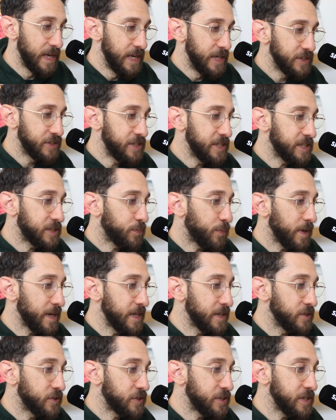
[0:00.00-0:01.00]
She
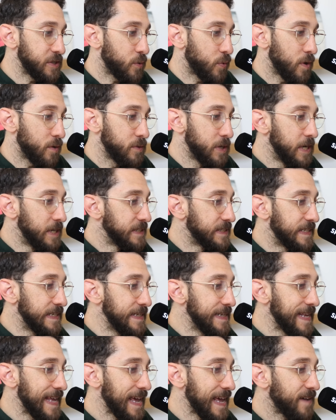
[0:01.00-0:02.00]
explained she, quote,
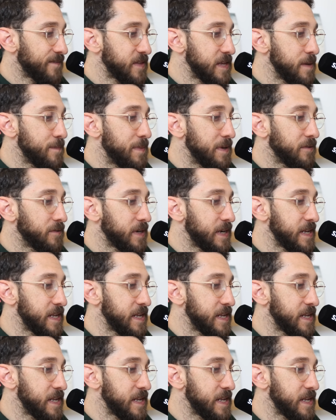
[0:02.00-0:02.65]
didn't have the ability